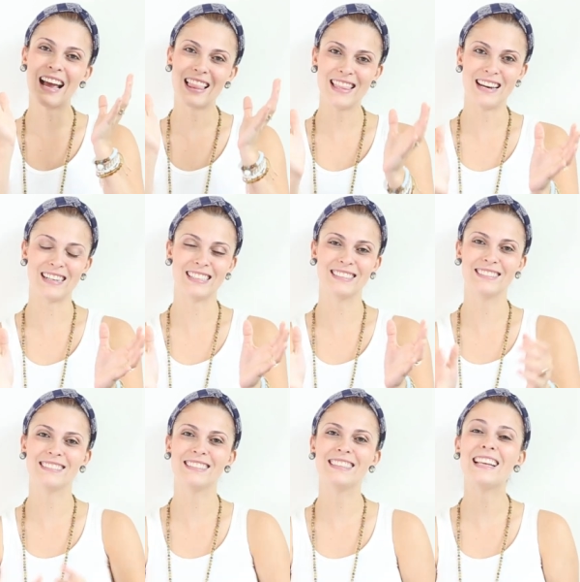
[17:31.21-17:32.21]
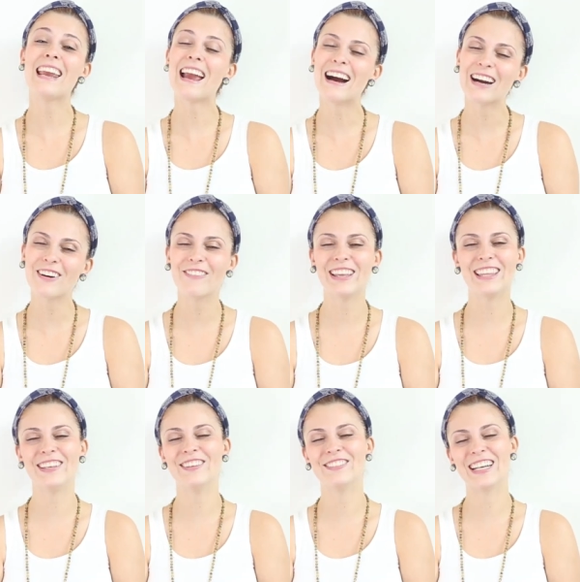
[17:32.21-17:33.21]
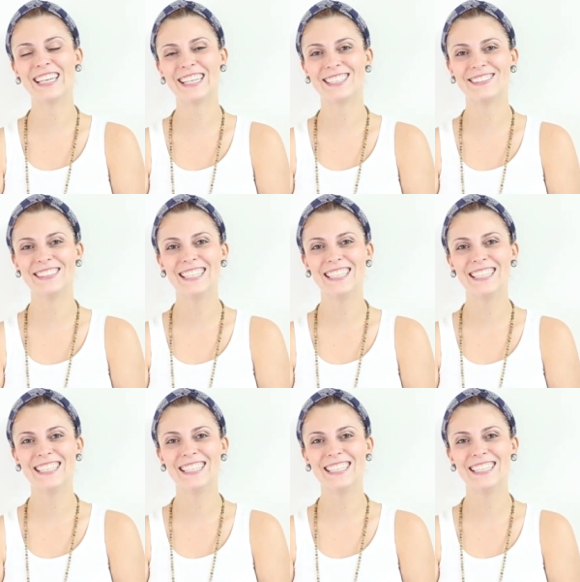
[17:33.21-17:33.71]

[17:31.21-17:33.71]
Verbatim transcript: there. They are with you right now.